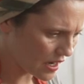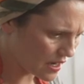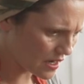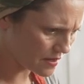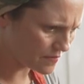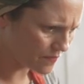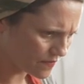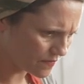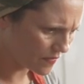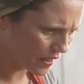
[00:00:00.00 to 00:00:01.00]
Um,
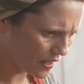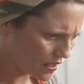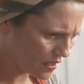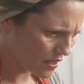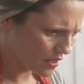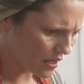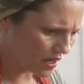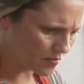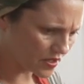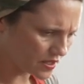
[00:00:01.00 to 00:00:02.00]

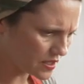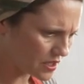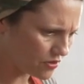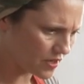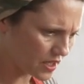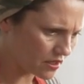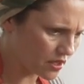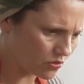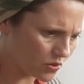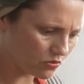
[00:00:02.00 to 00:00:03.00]
I'm gonna see if I can
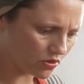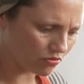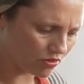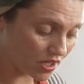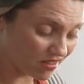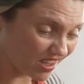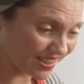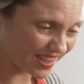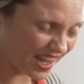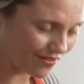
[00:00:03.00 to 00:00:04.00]
get away with three
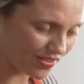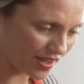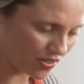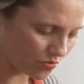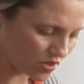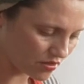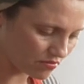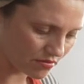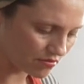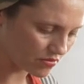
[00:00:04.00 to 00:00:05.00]
and then have the other one
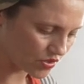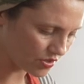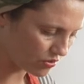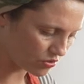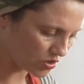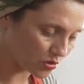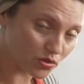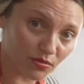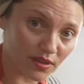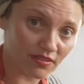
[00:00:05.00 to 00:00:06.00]
just on
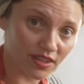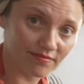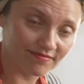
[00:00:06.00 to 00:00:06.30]
toast or whatever.